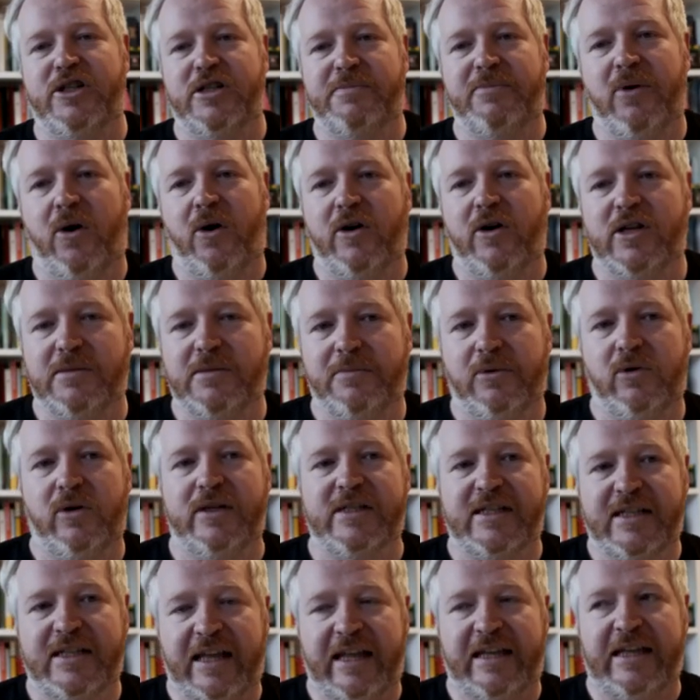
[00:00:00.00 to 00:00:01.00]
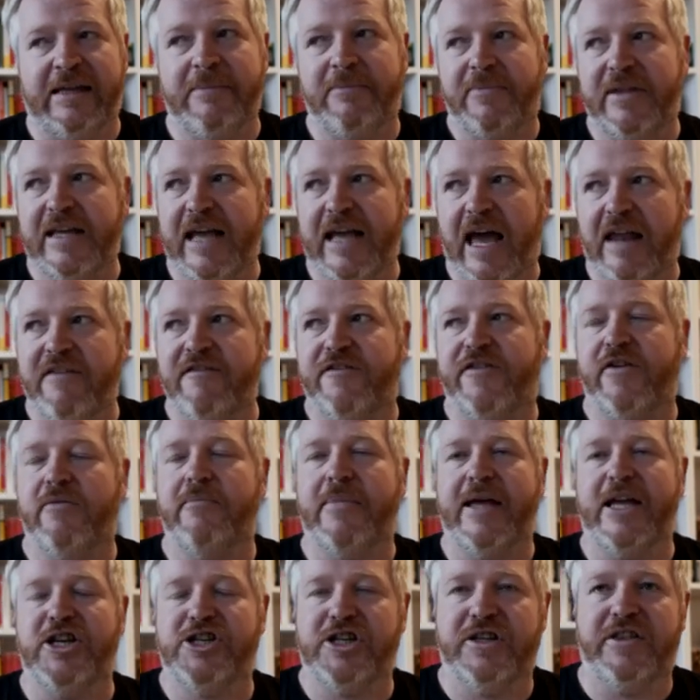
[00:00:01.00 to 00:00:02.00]
much as possible is keep the
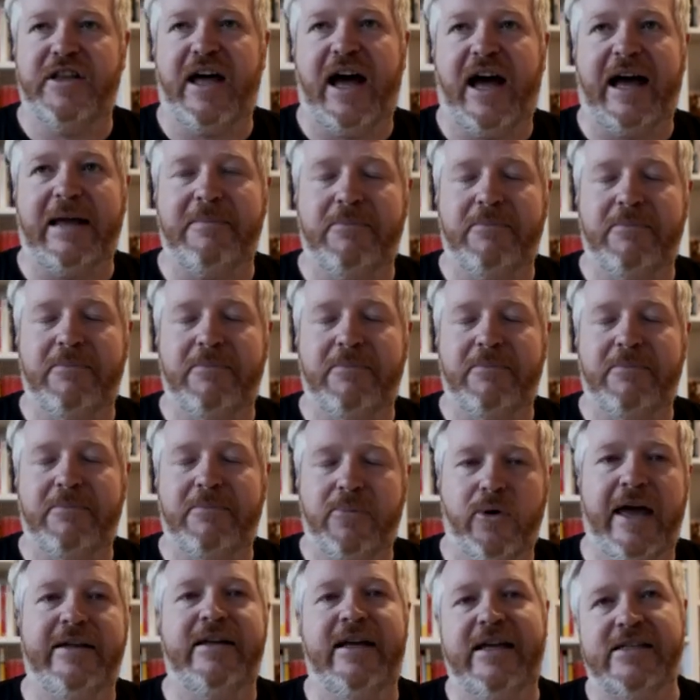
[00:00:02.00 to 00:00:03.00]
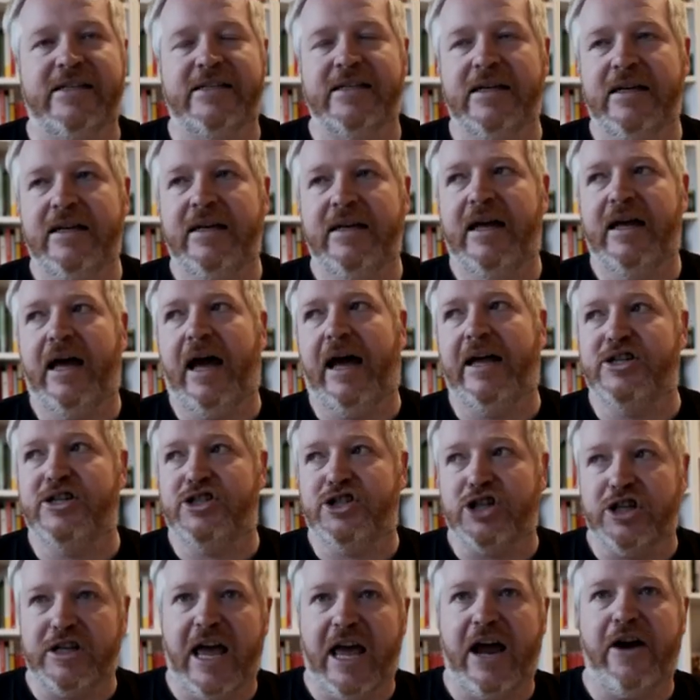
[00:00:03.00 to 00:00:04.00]
information that I put in is
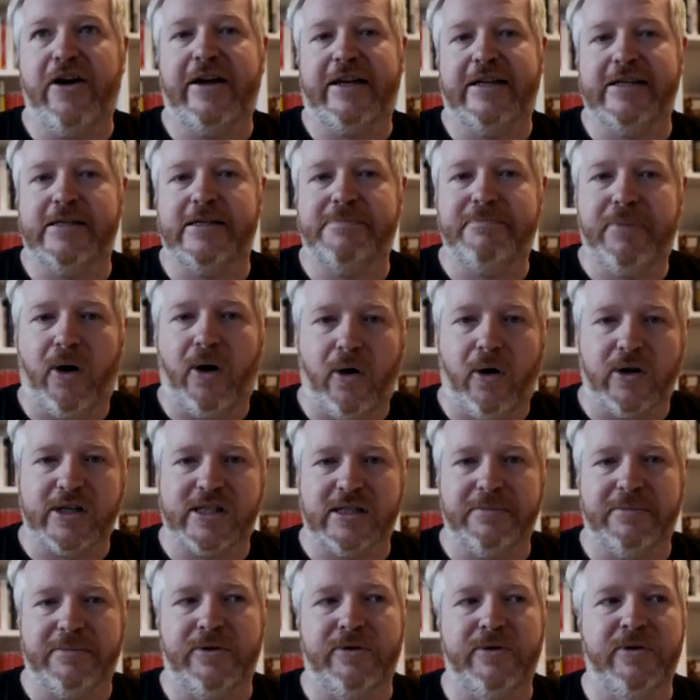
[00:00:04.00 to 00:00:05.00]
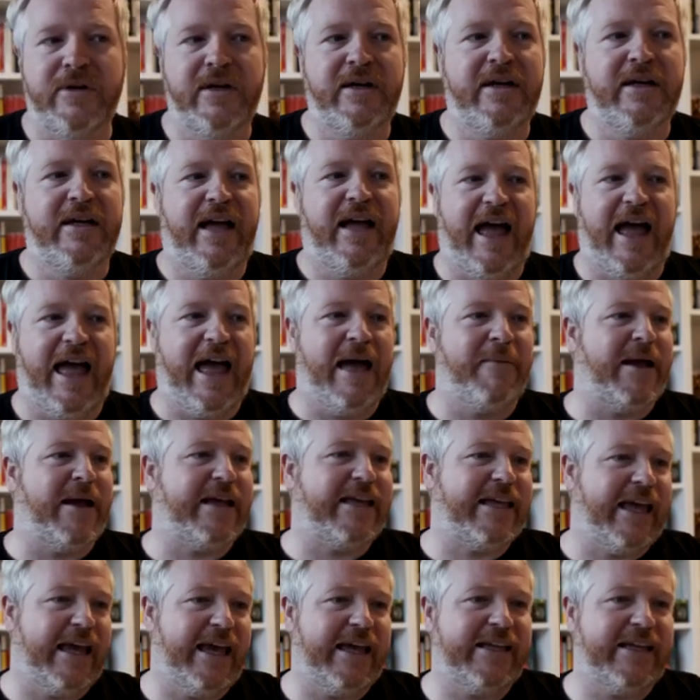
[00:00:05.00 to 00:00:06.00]
as generic as possible.
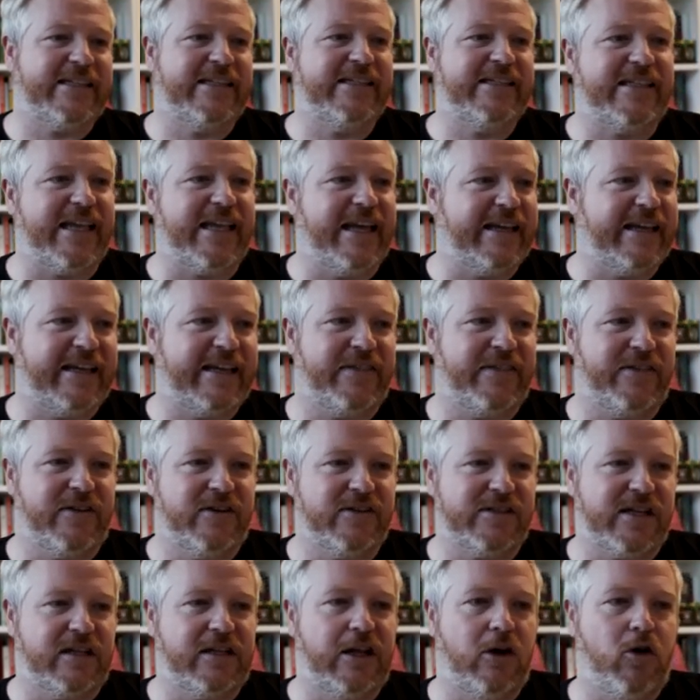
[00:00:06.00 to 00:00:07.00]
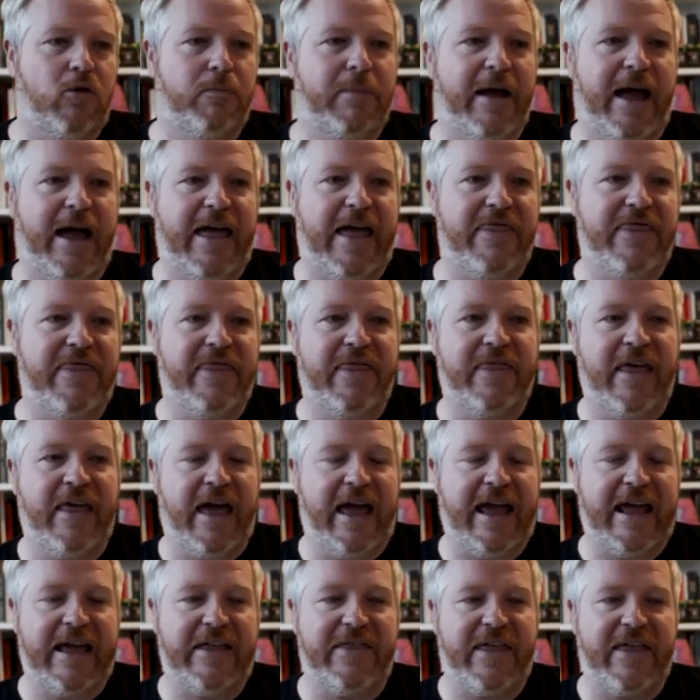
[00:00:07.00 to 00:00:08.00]
Um, in cases like there's a little bit in
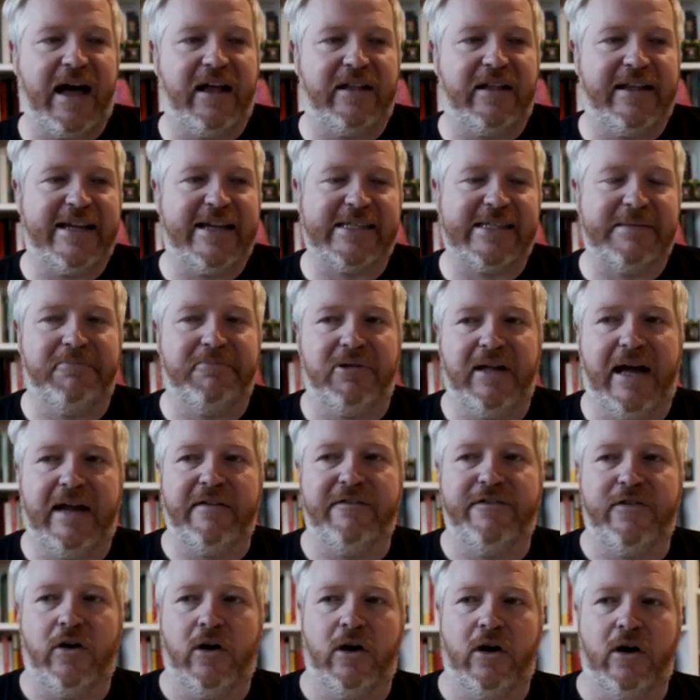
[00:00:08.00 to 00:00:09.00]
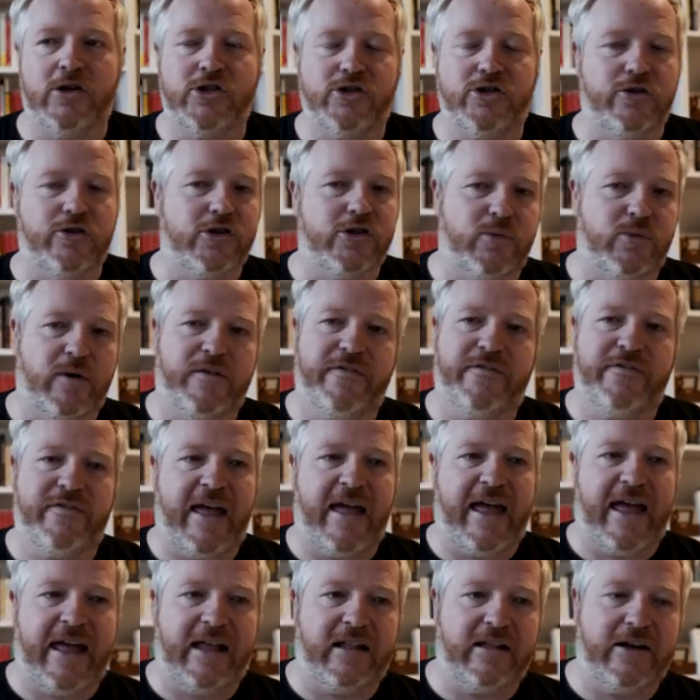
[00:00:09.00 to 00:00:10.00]
uh, that lesson plan for students with
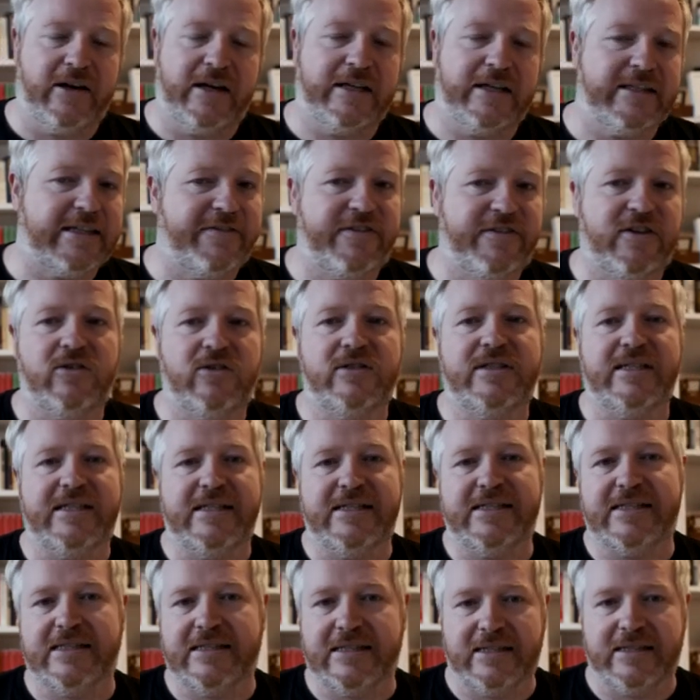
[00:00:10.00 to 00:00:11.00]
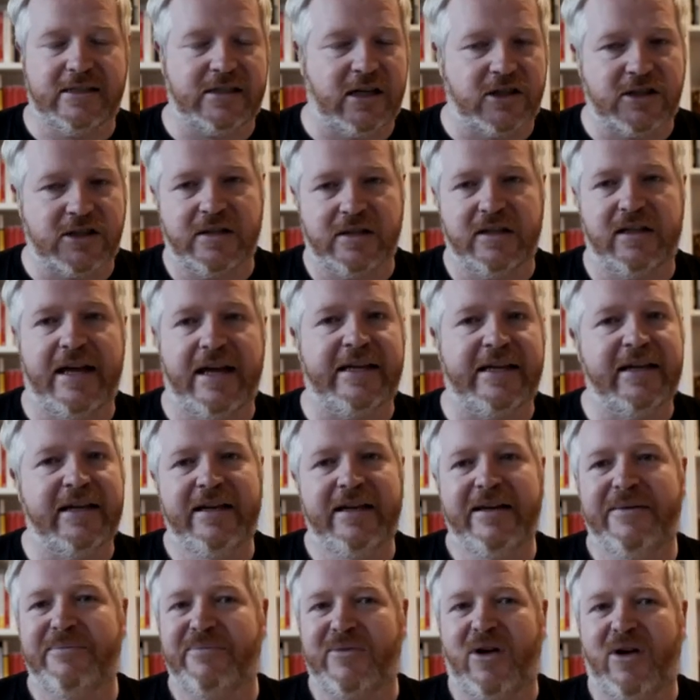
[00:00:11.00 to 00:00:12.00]
uh, learning difficulties and such of the like,
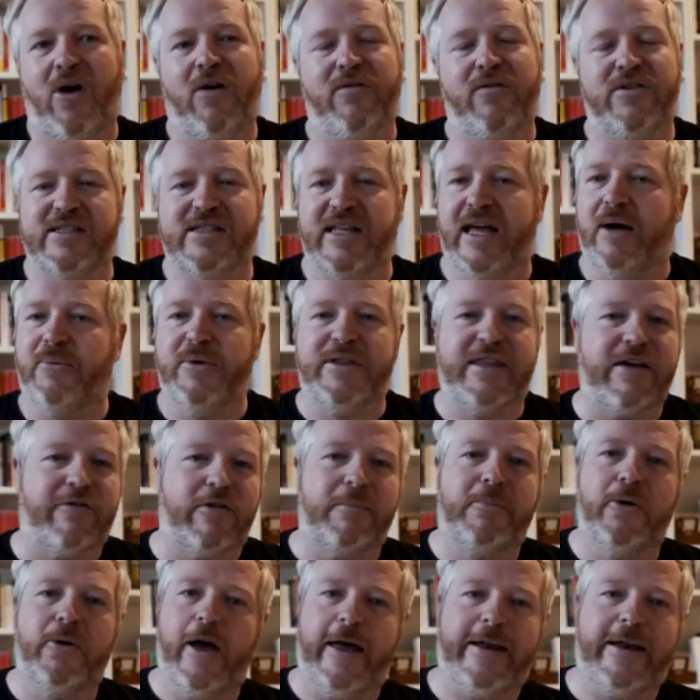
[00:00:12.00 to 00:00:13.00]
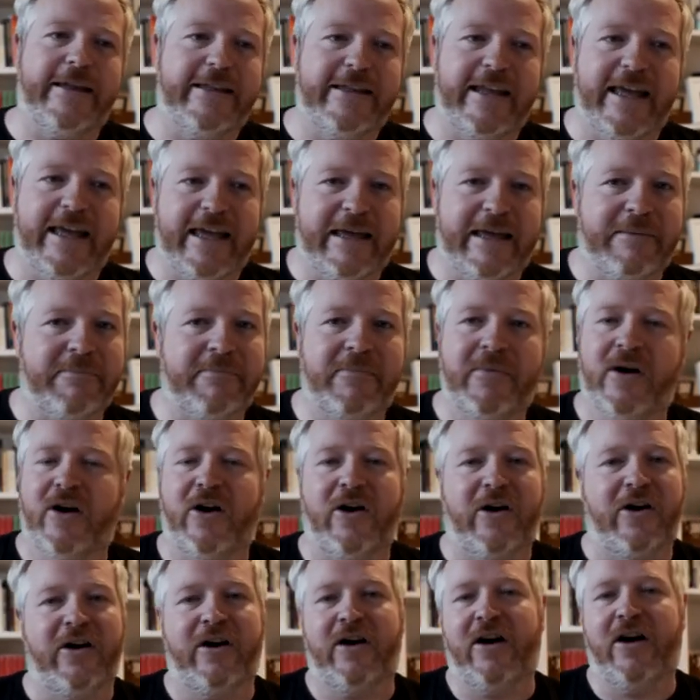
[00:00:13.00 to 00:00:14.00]
obviously I would never put in a name
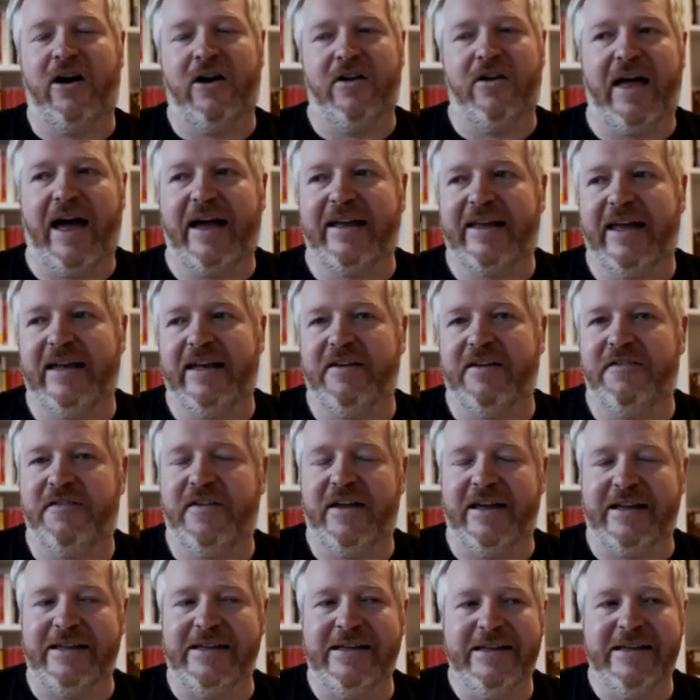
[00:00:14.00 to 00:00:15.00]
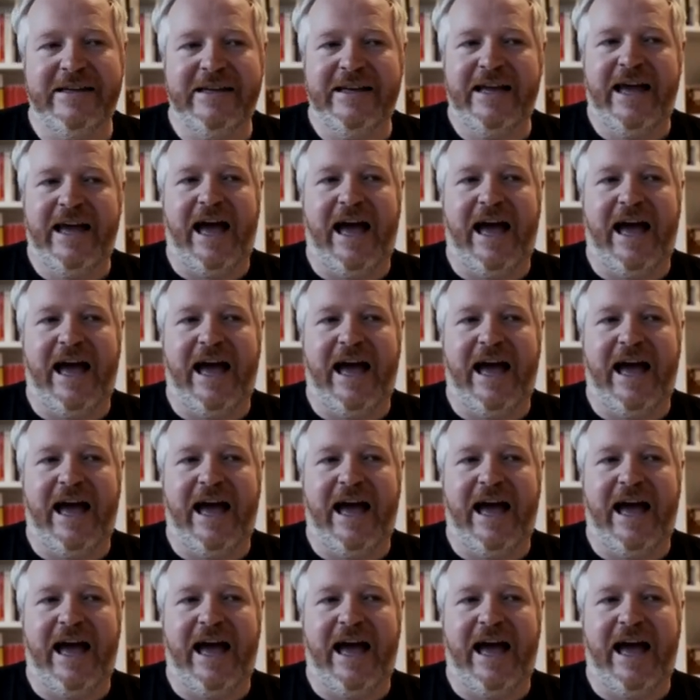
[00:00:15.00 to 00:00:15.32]
or, or that kind of thing.